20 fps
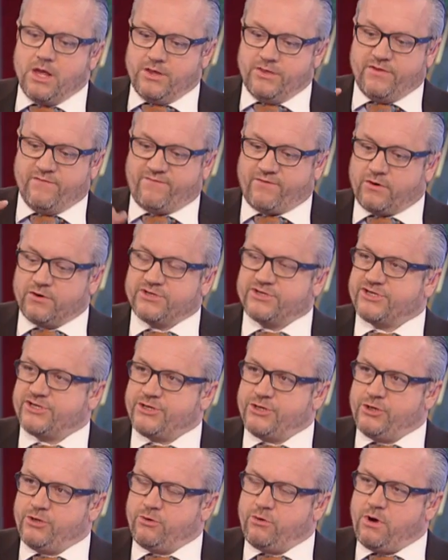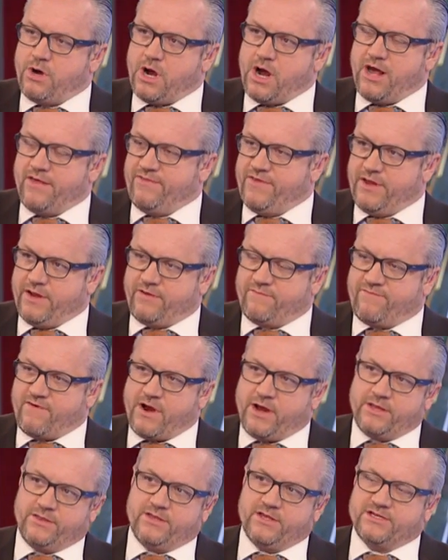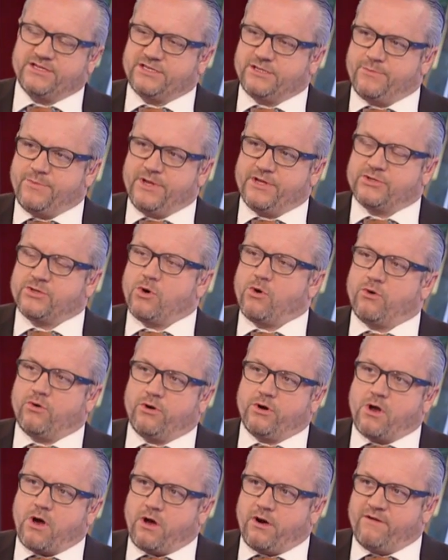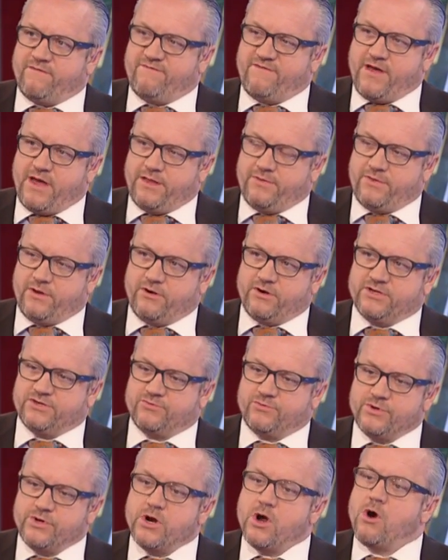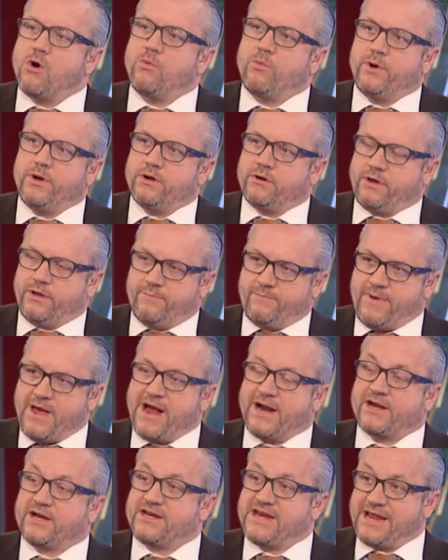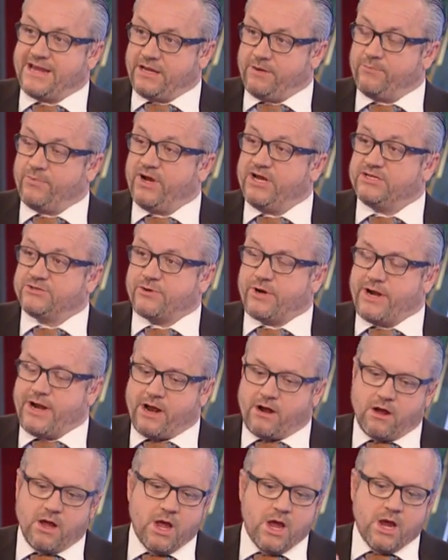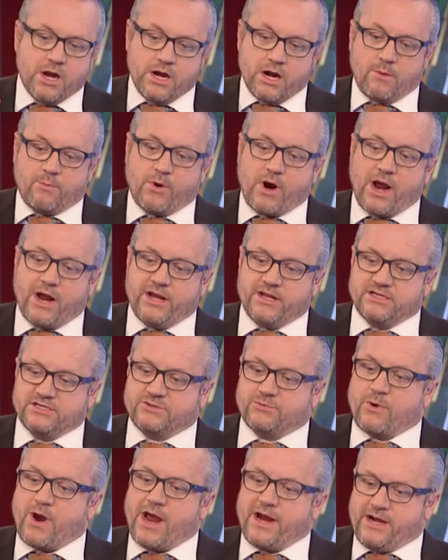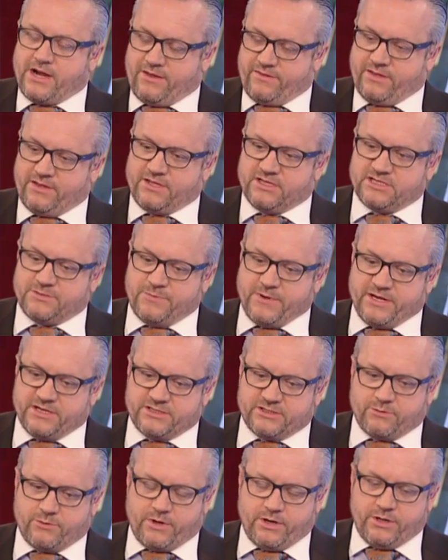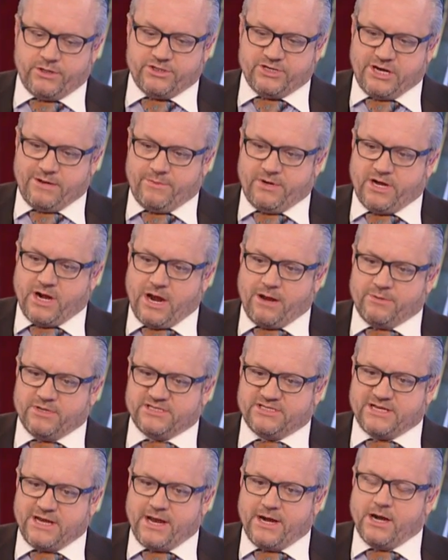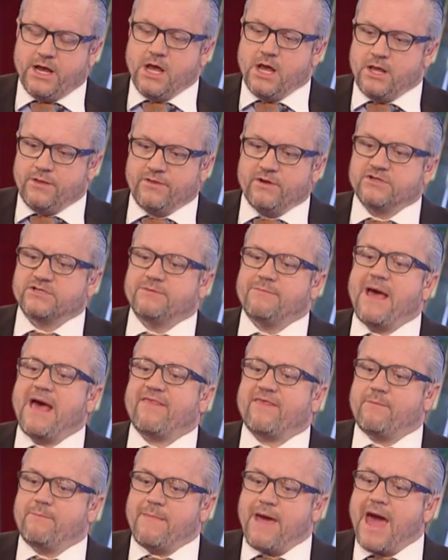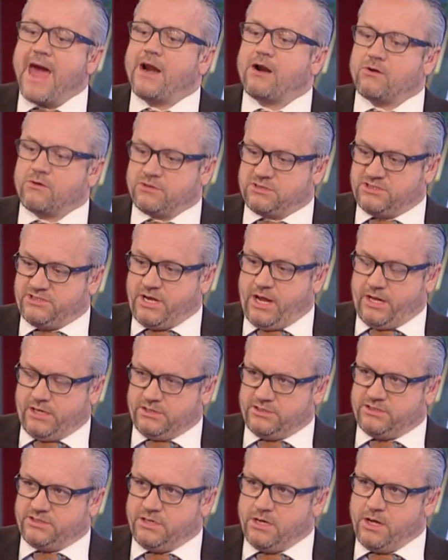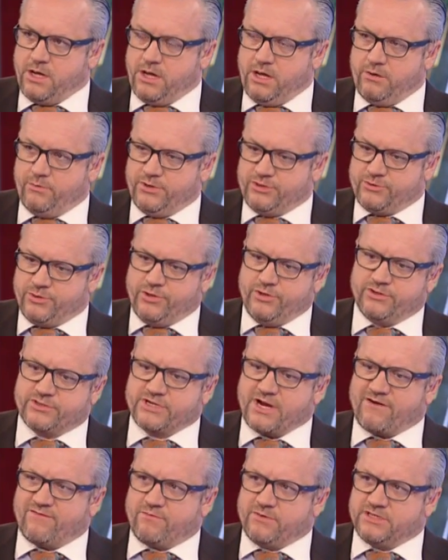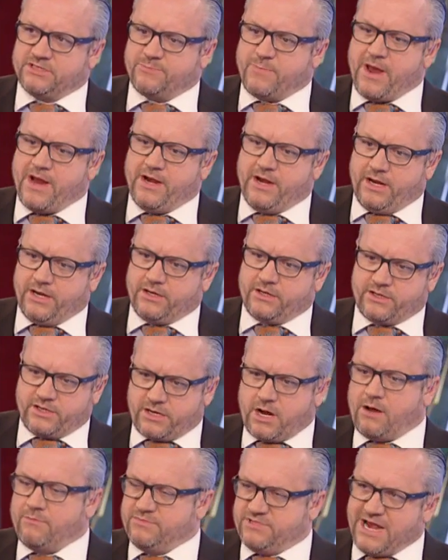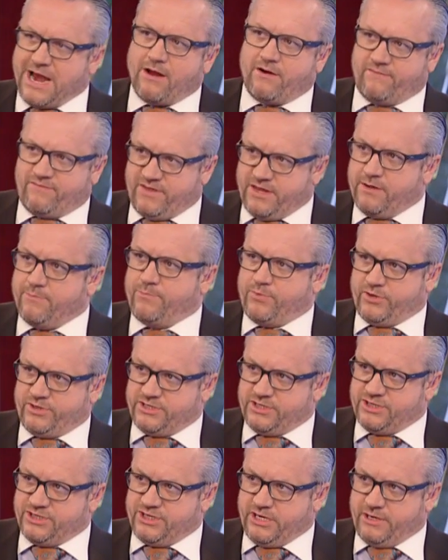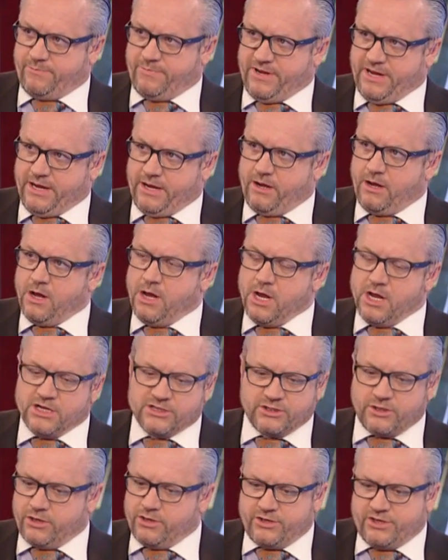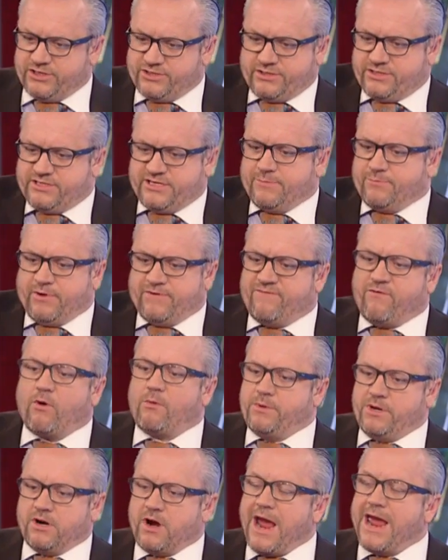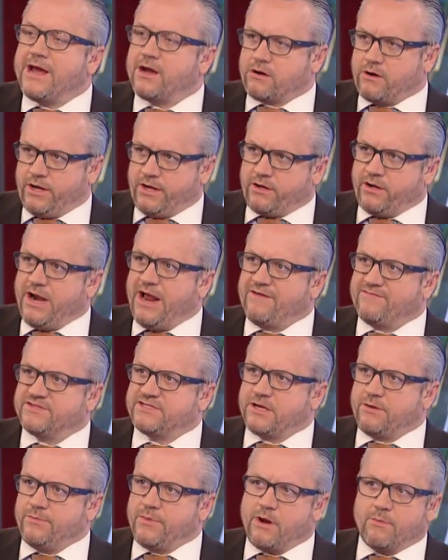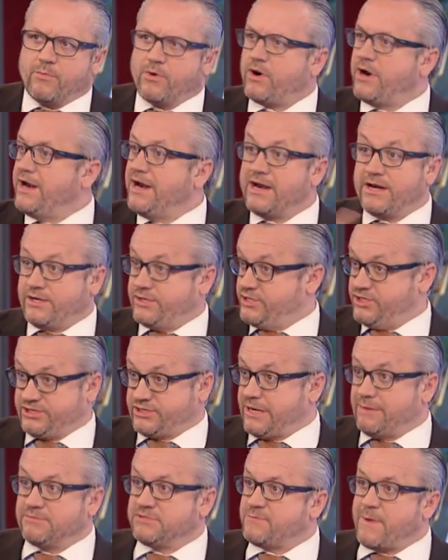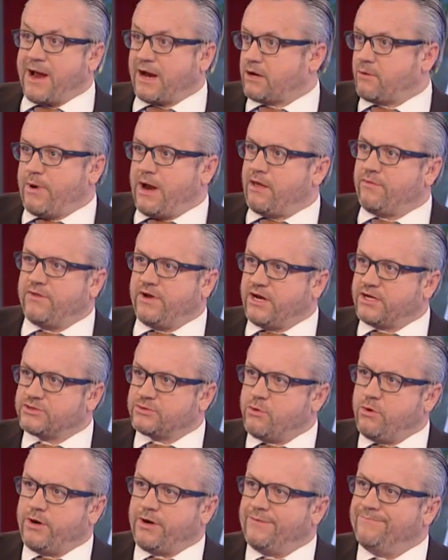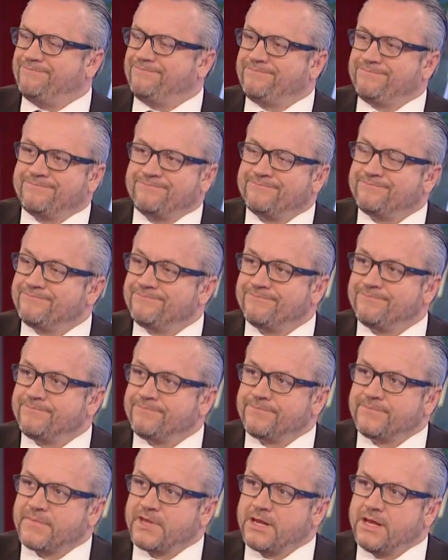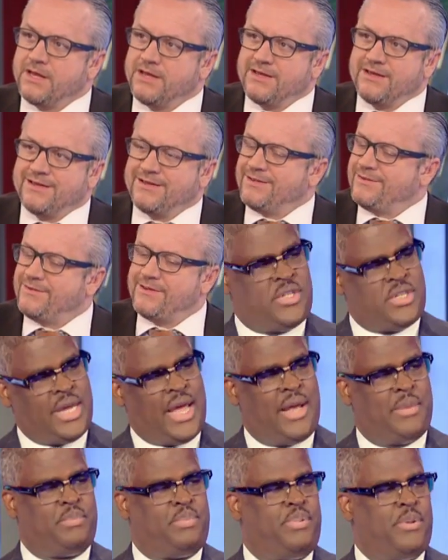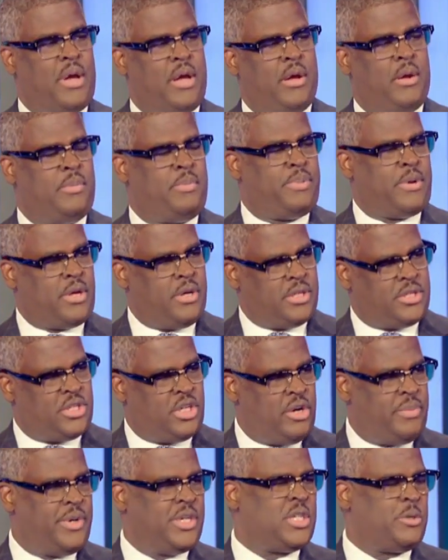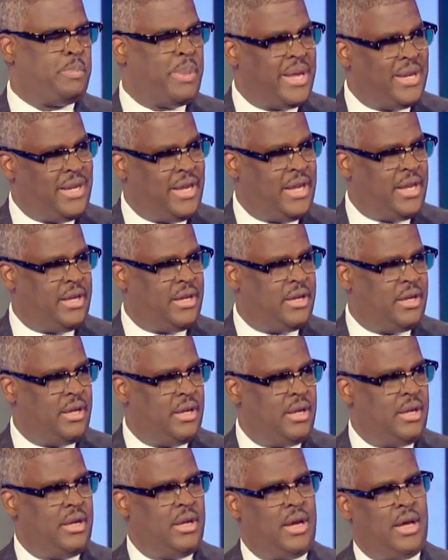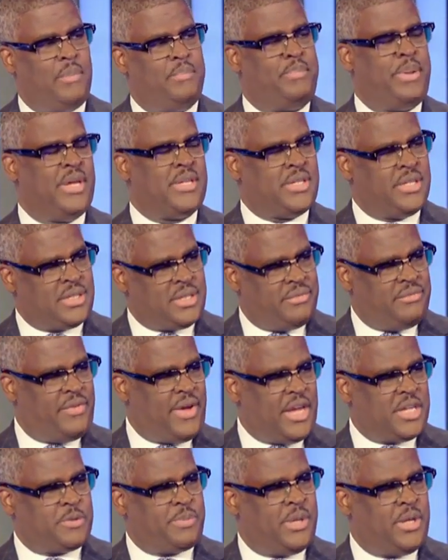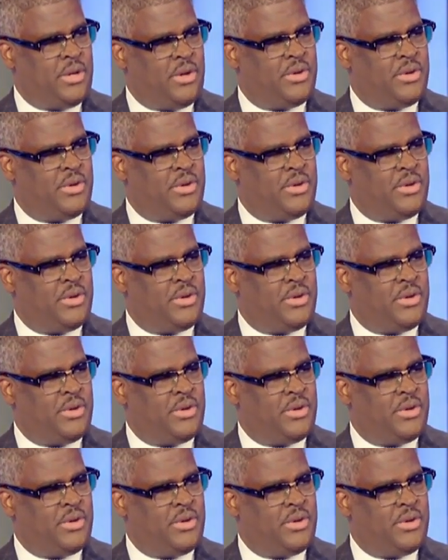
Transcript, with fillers: The first two, I think, find this to be a total non event. There is no real impact taking place right now. Now, Brian's right, and I think this speaks to what Jamie Dimon said. There's a mathematical sense in which reduced government spending comes out of the input to GDP. Sure. So you're just simply formulaically could have some number, and it just comes back around. It's hard to imagine it would dramatically offset no. uh, consumer spending uh, business investment